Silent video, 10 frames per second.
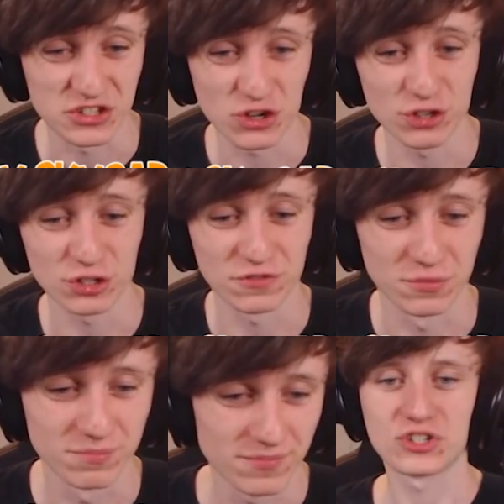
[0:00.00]
sword off
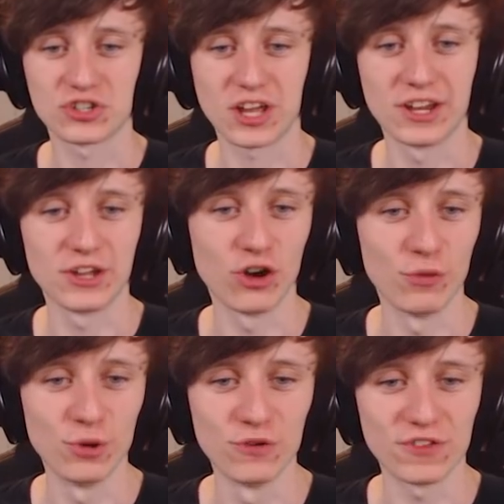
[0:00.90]
him. Just kind of
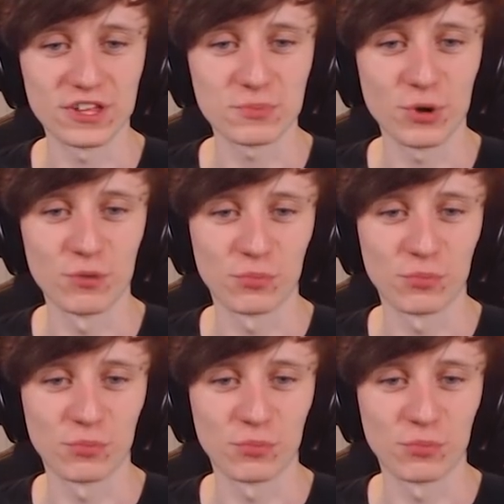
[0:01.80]
your move at this point,